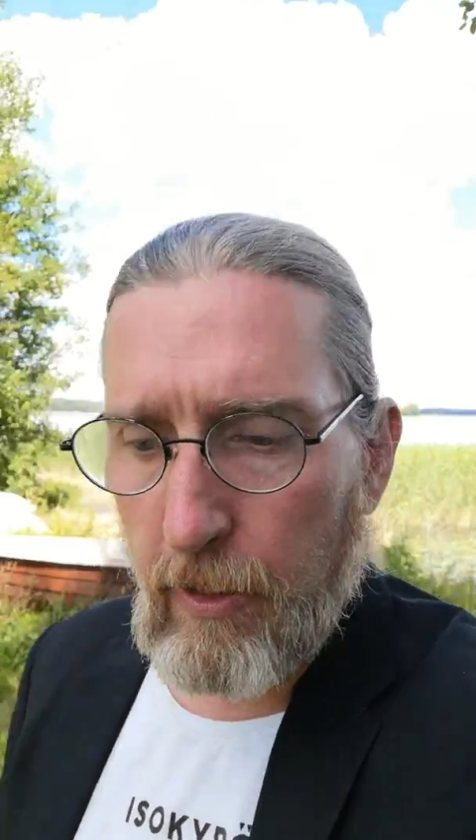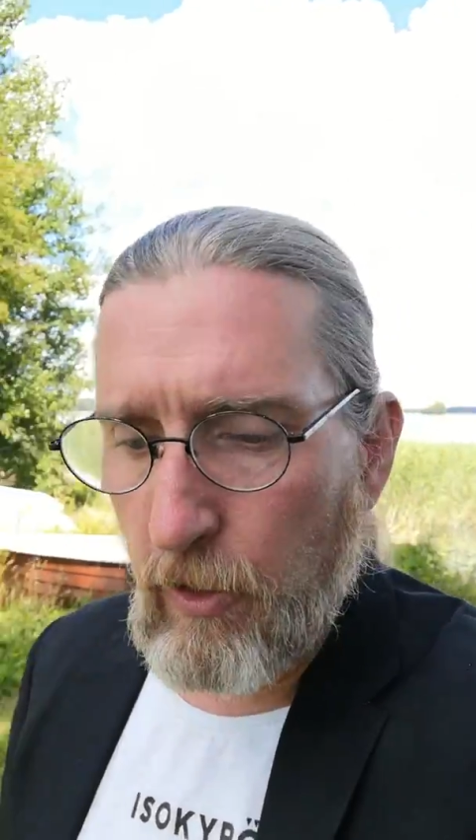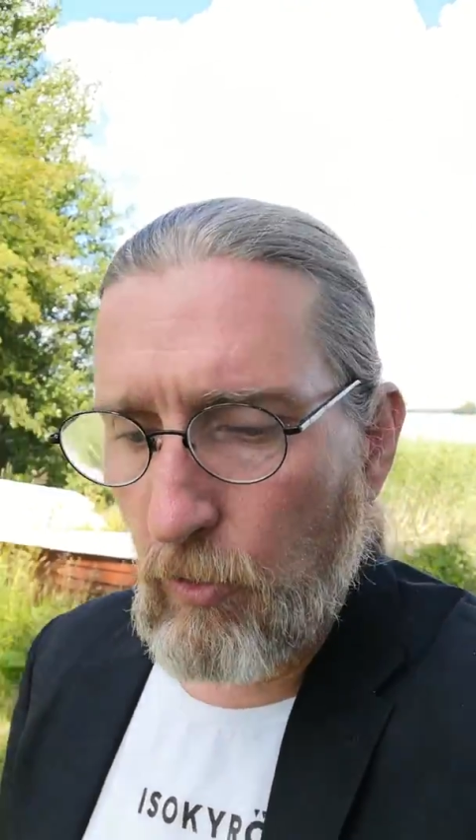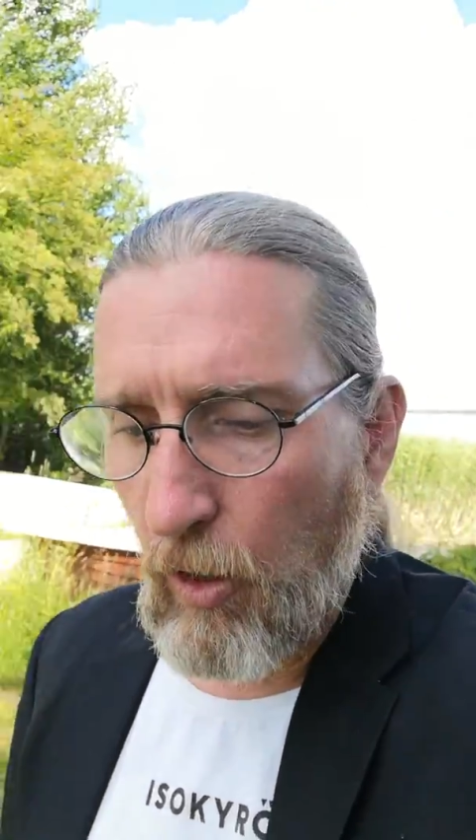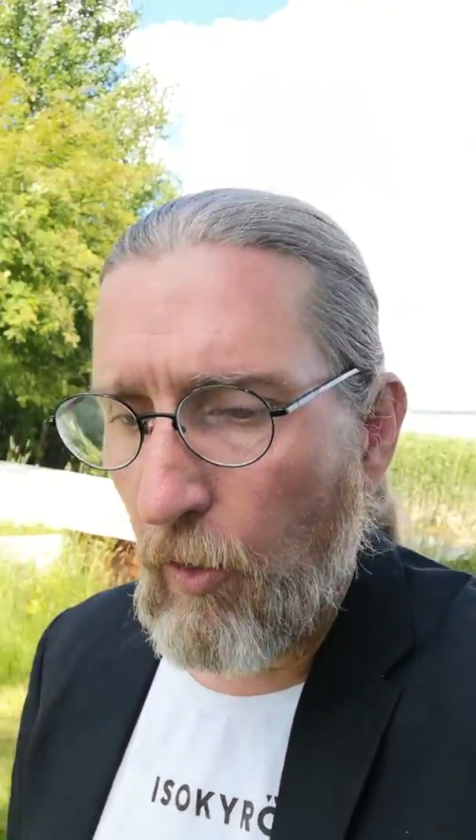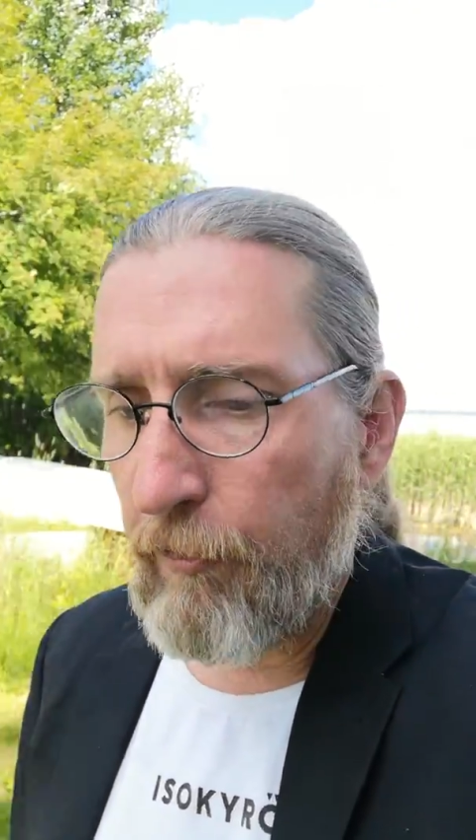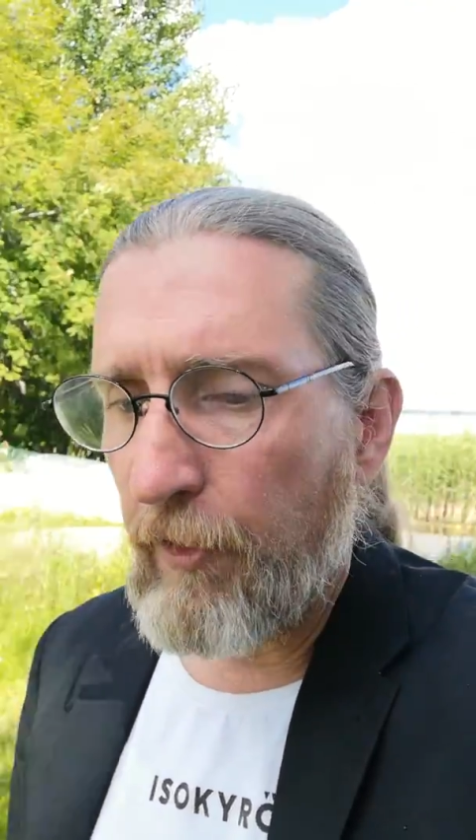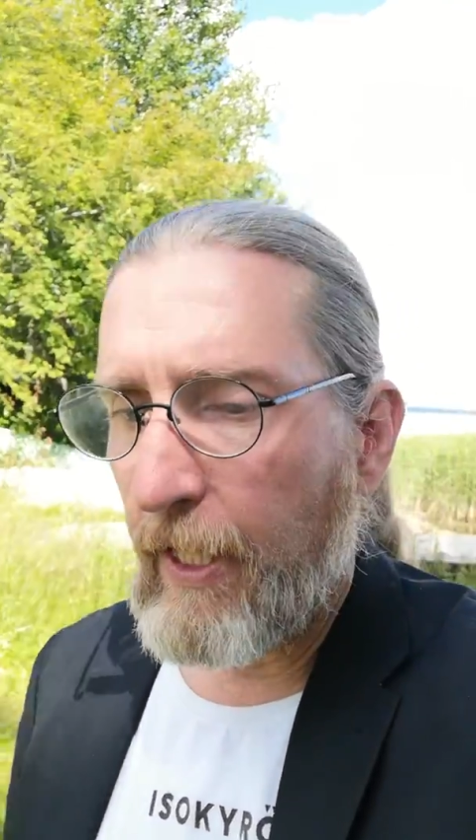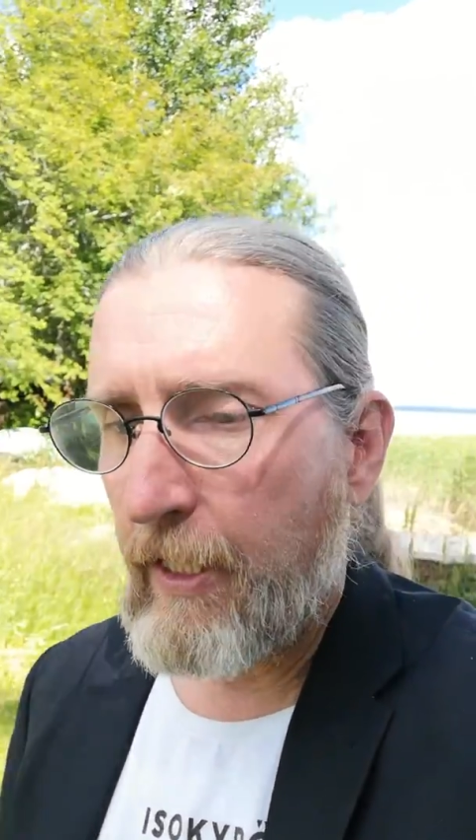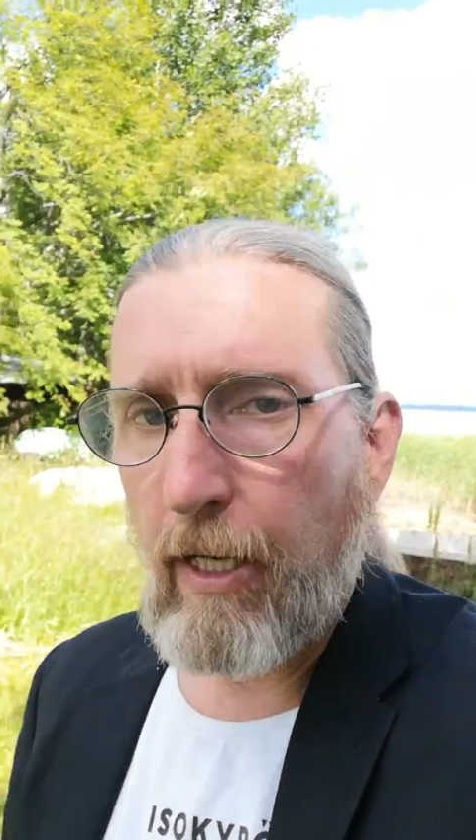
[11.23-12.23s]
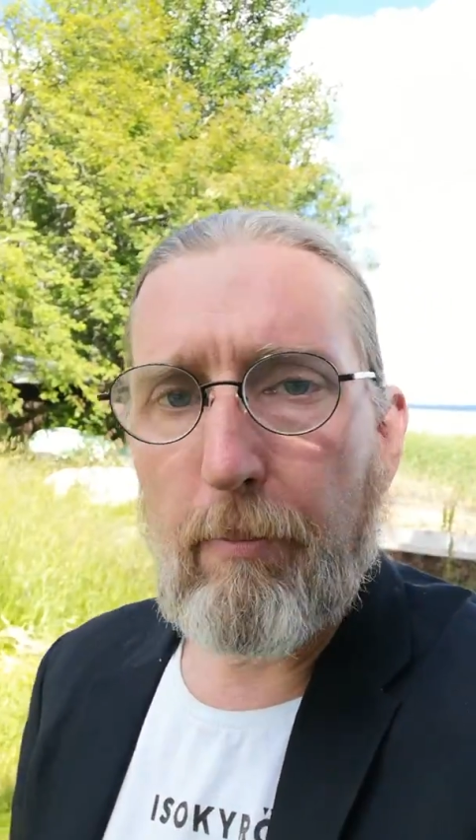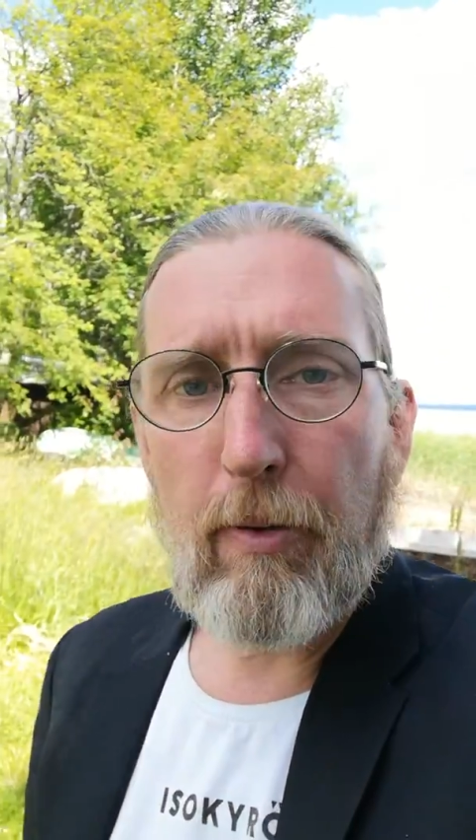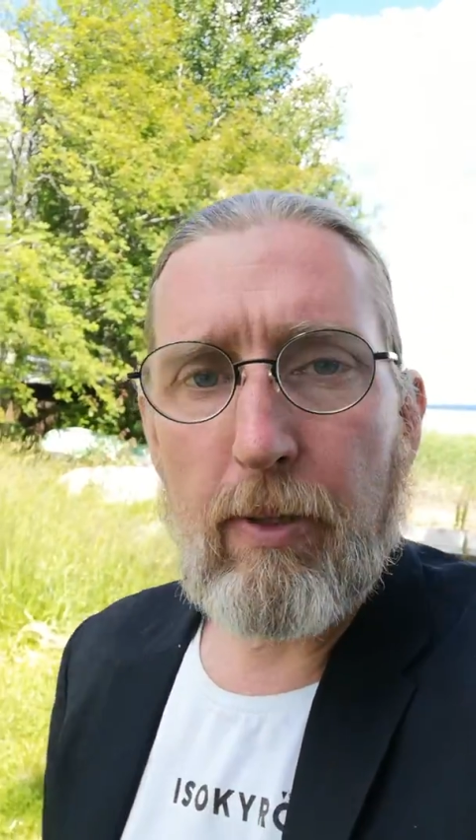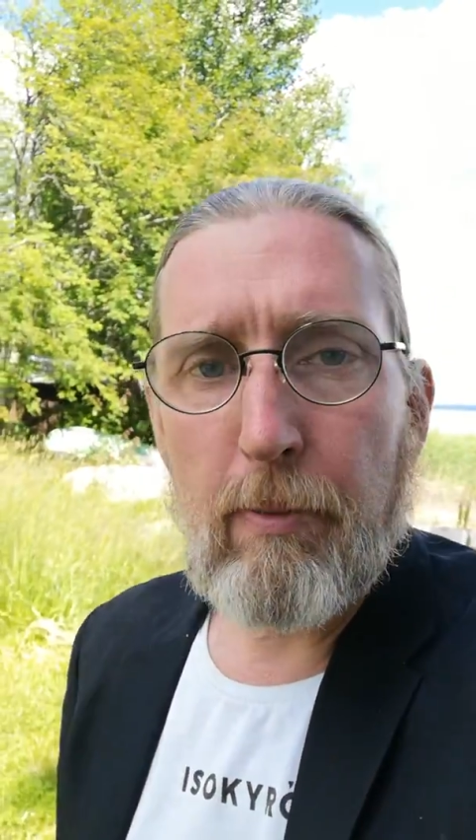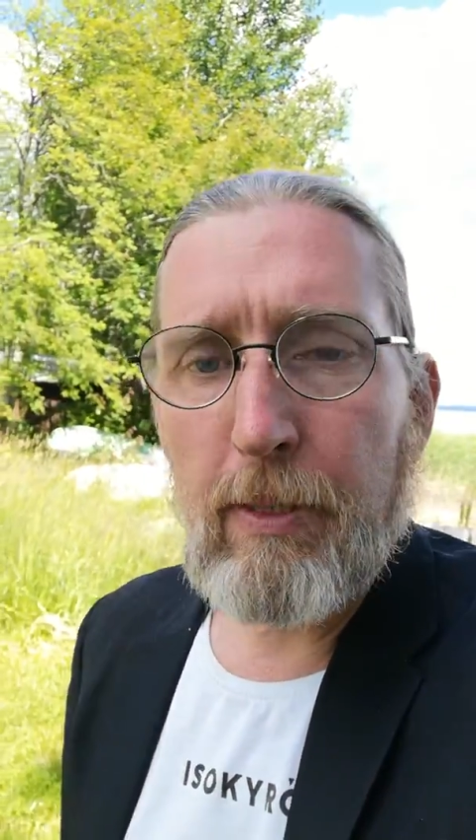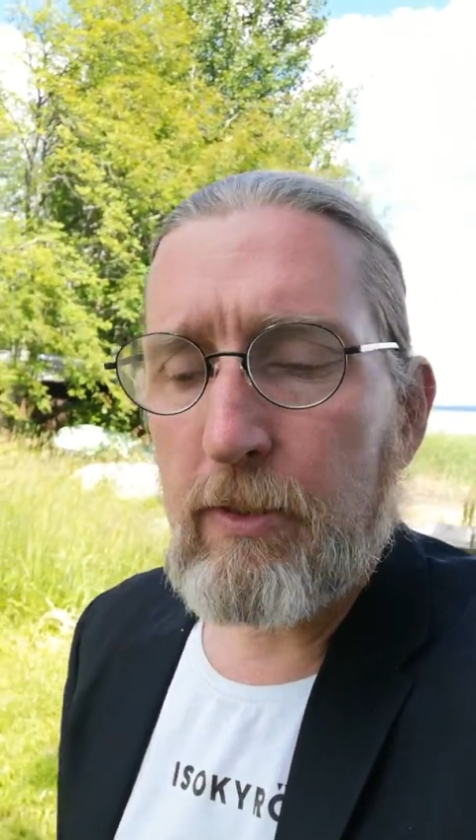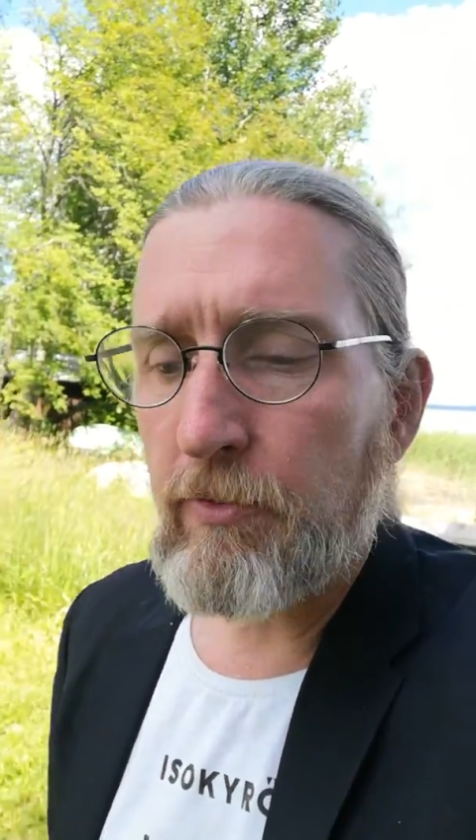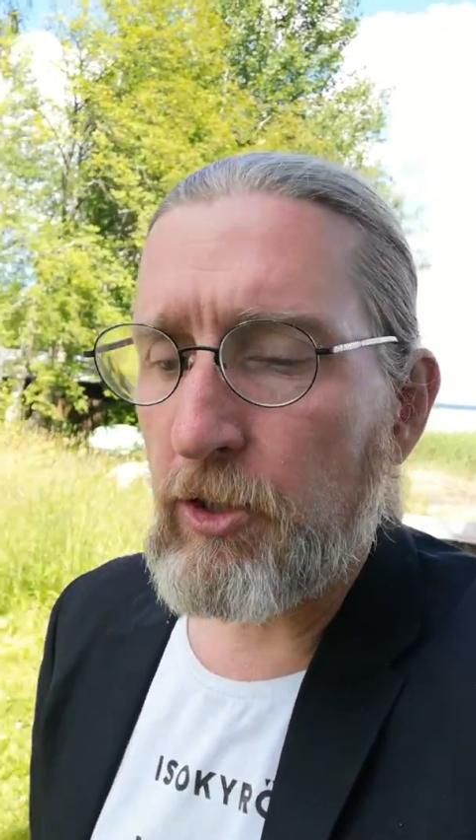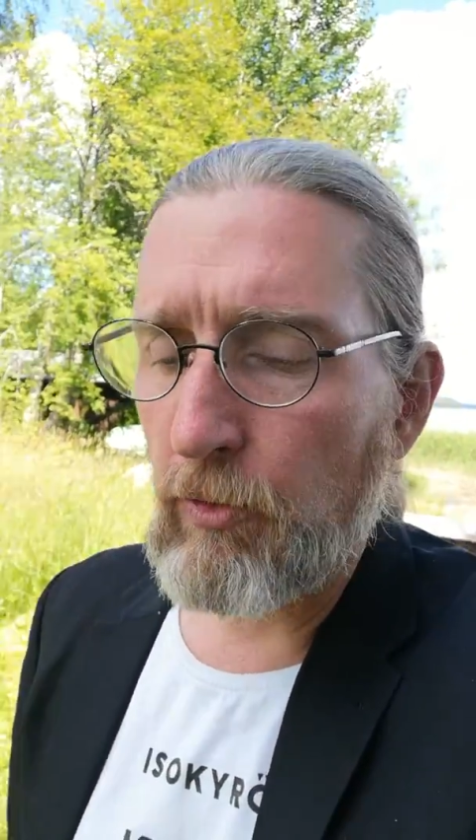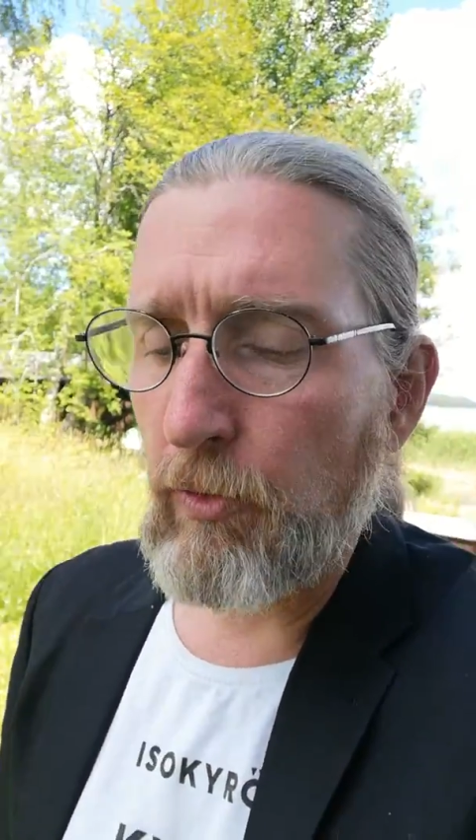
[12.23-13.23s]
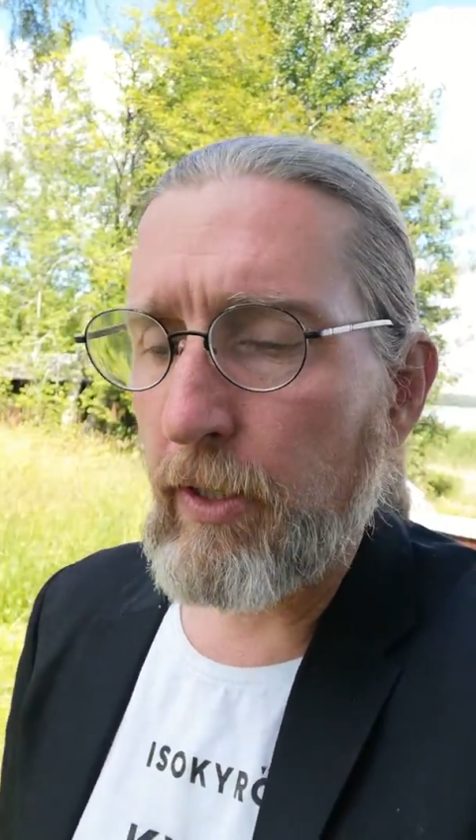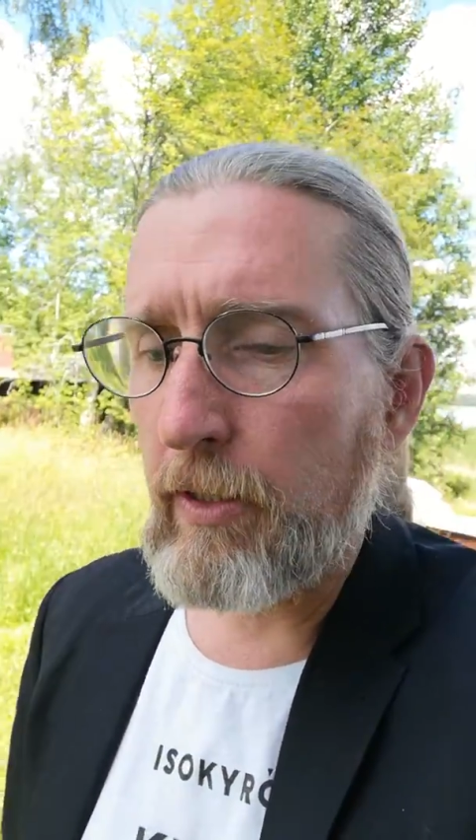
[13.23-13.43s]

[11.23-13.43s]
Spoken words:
you'll often end up with a piece of software